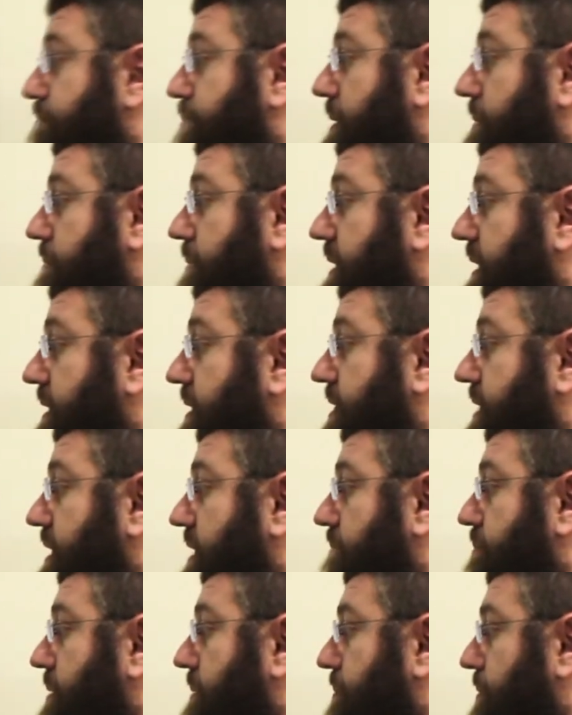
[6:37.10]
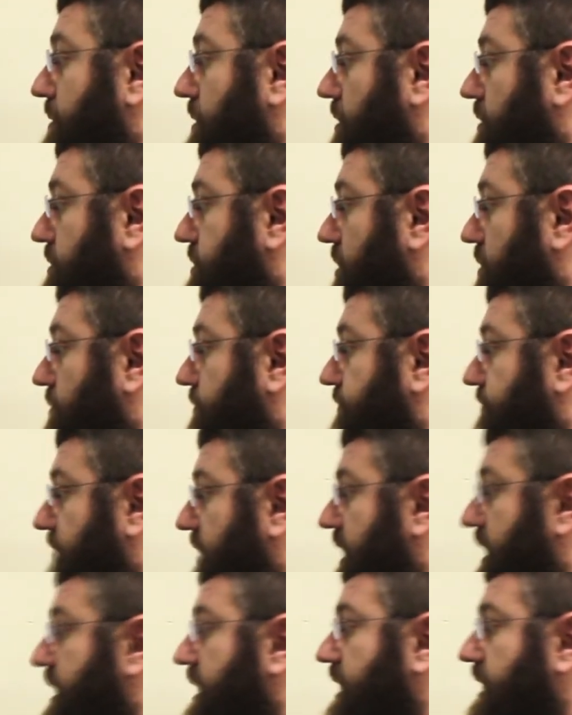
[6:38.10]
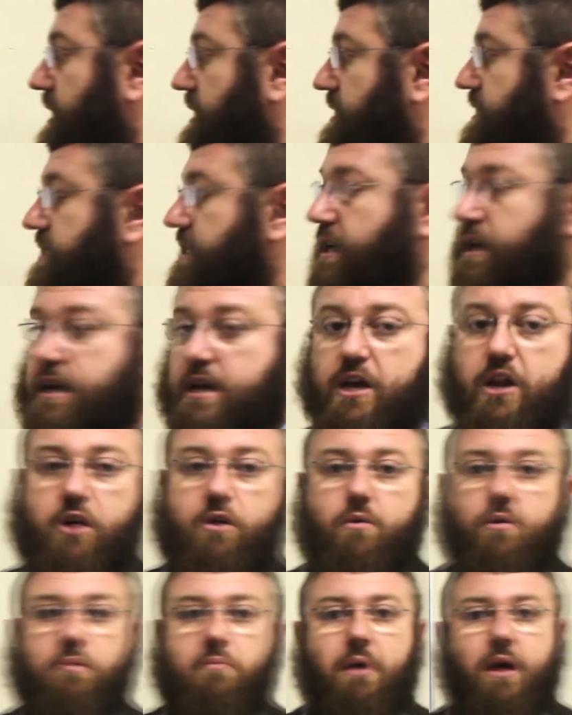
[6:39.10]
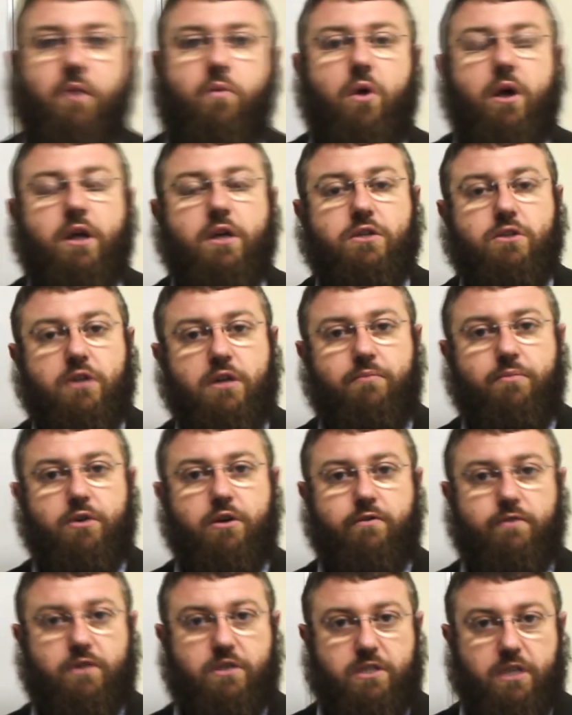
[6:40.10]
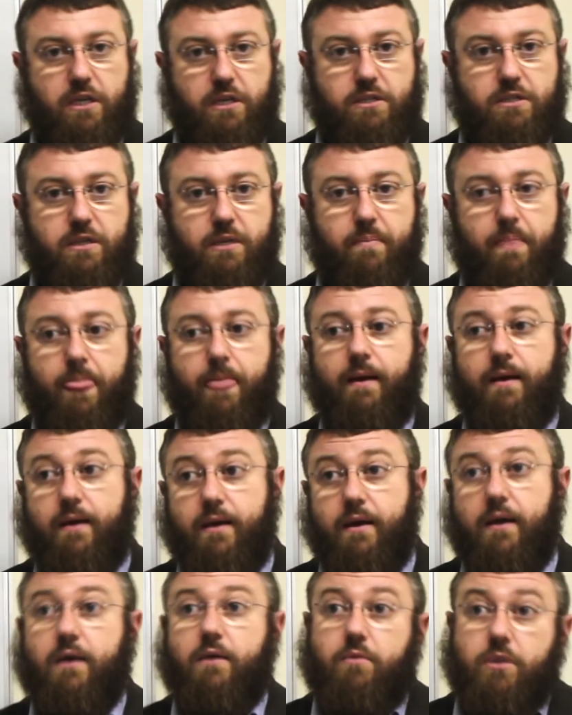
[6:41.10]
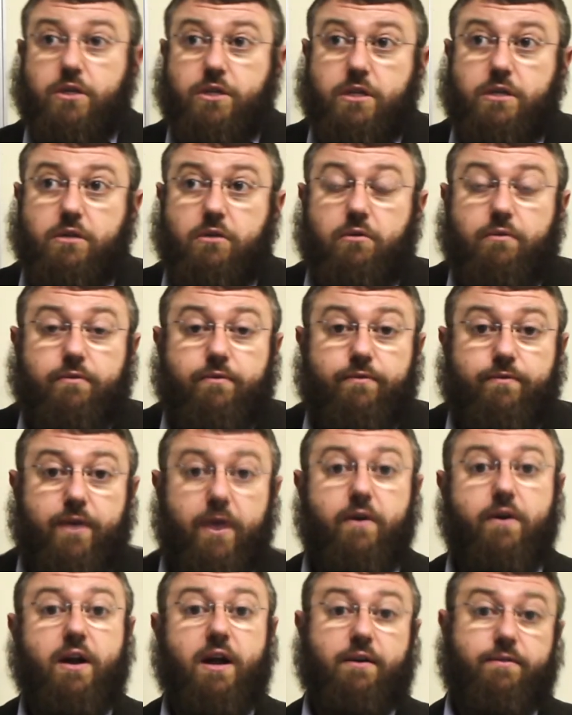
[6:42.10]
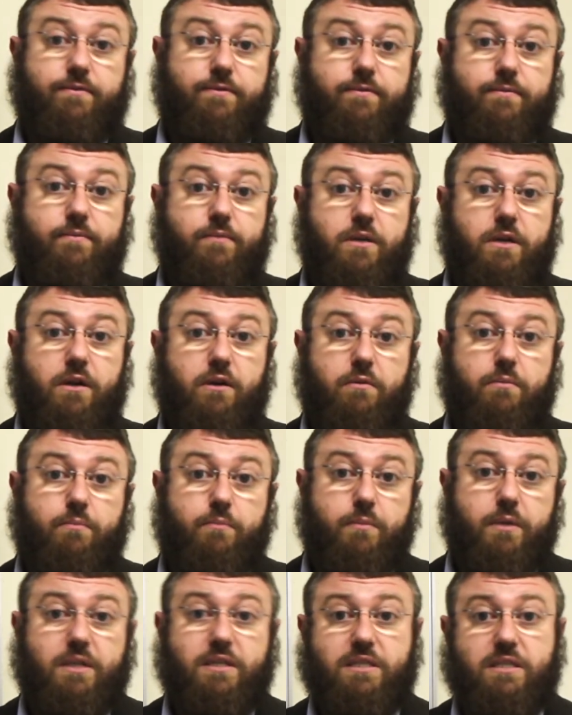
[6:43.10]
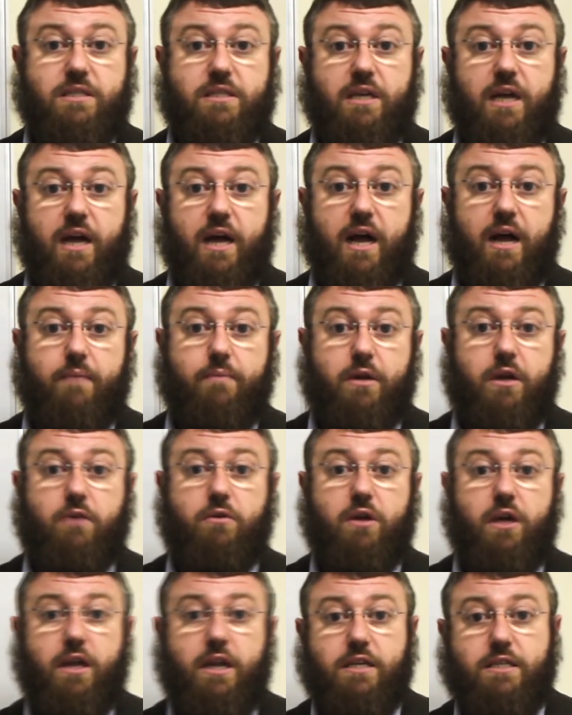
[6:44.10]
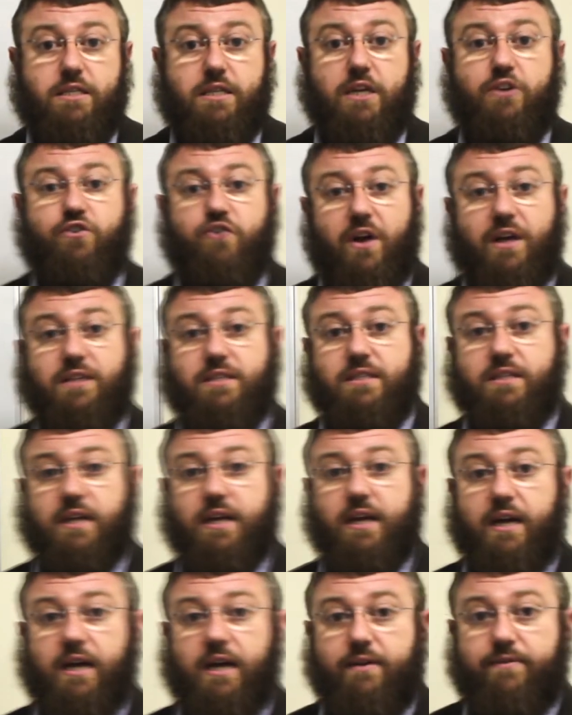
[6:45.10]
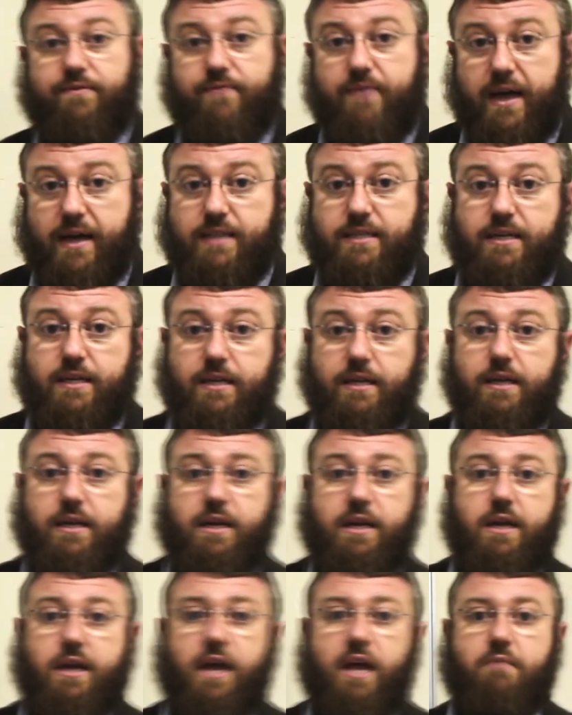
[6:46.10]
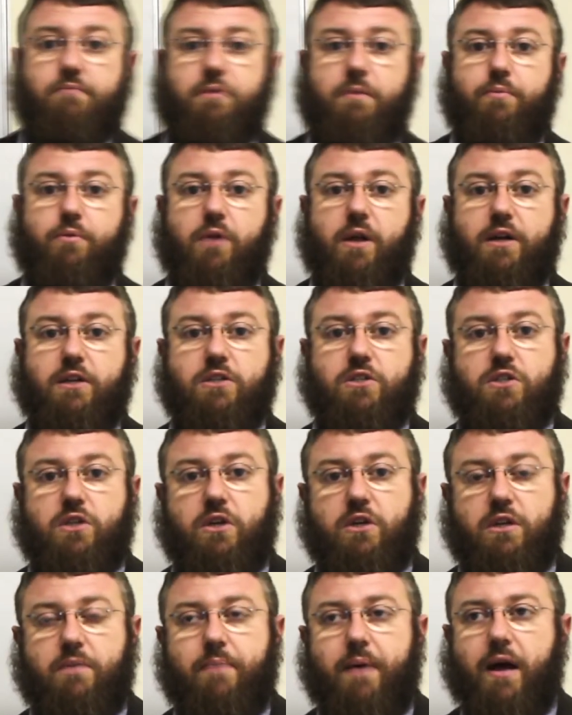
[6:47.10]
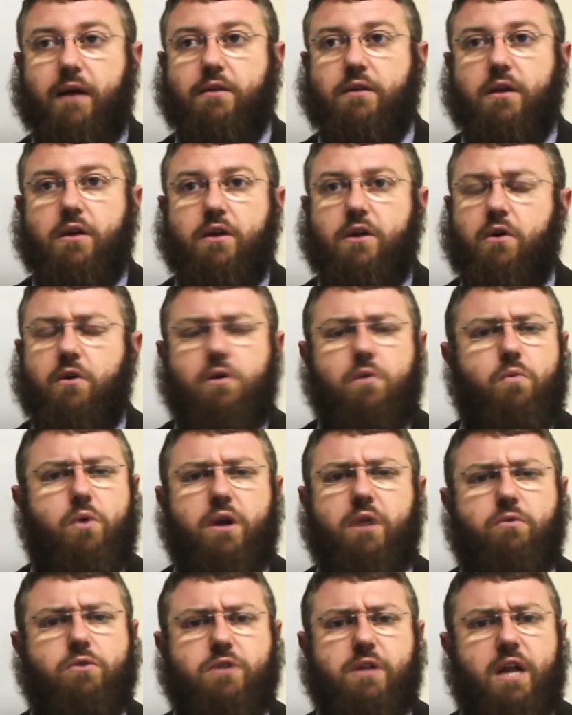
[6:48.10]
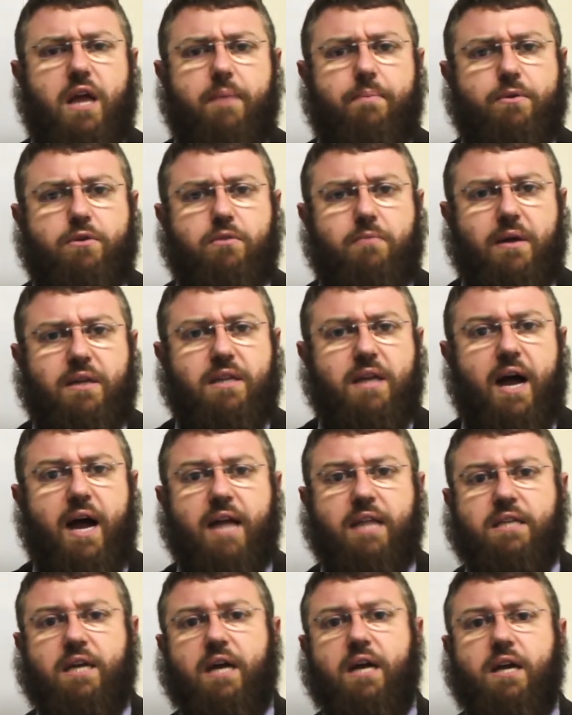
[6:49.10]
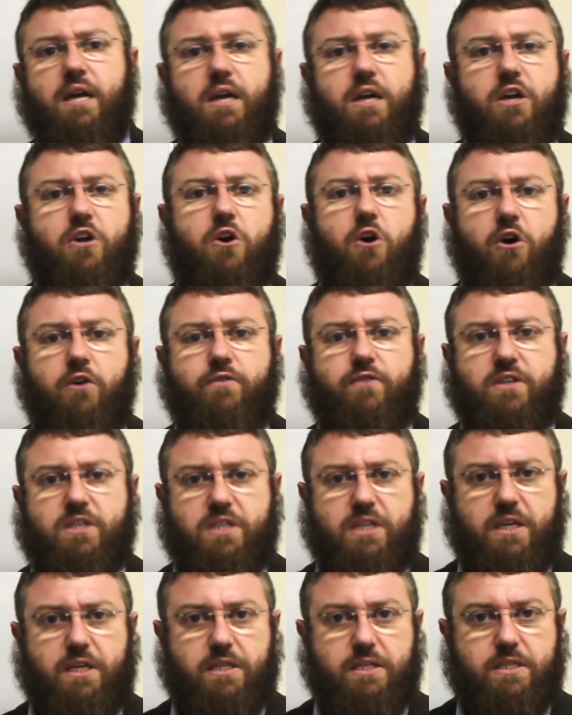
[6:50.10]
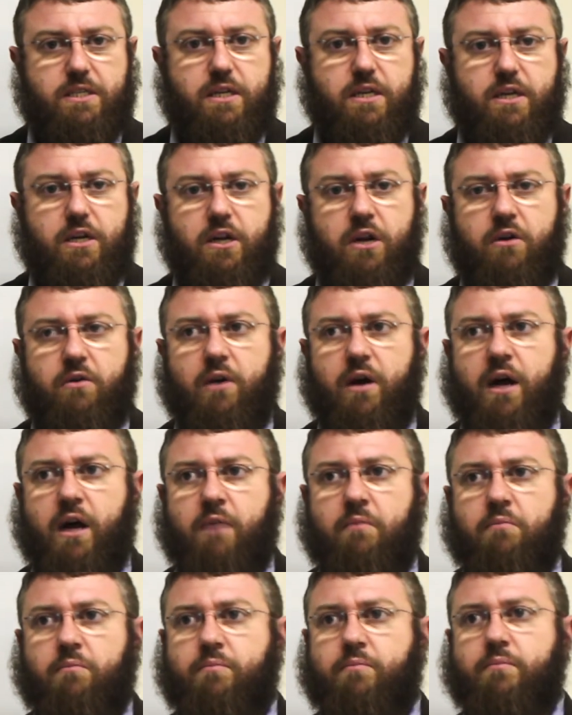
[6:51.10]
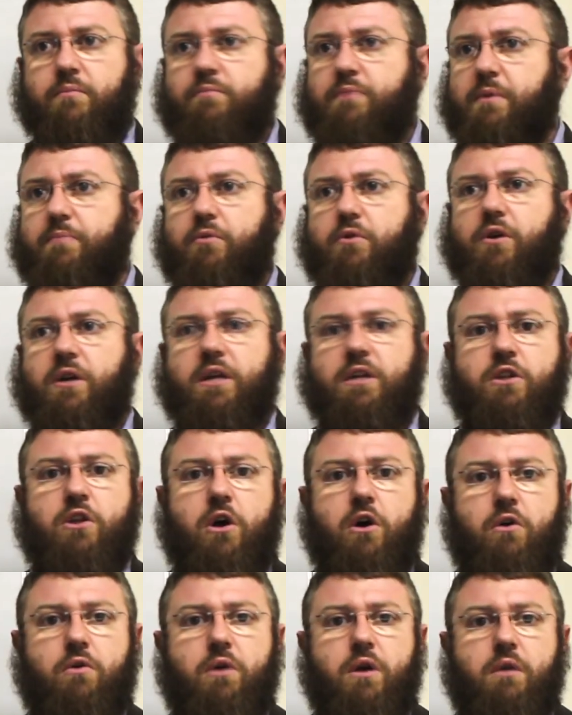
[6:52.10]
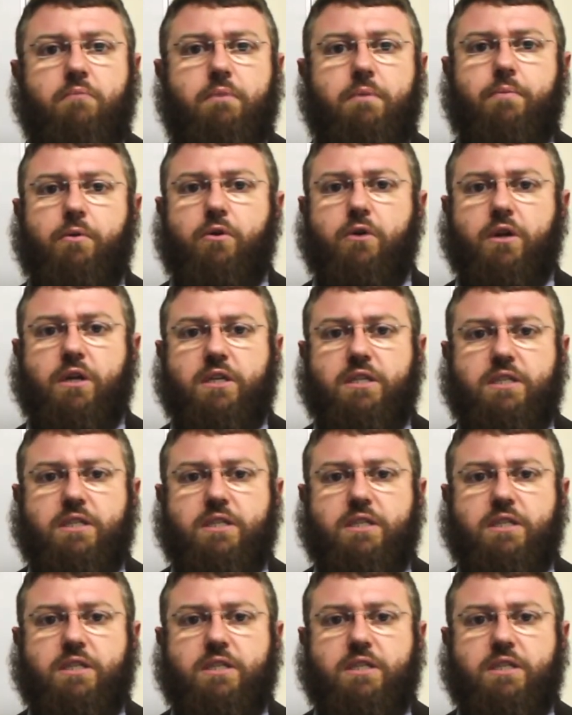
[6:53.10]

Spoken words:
thing that people also fear is, my work is going to be overseas, which is, look, fair enough. It's it is a trust factor, and people are concerned about what's going to happen to my data overseas. People are going to know, people are going to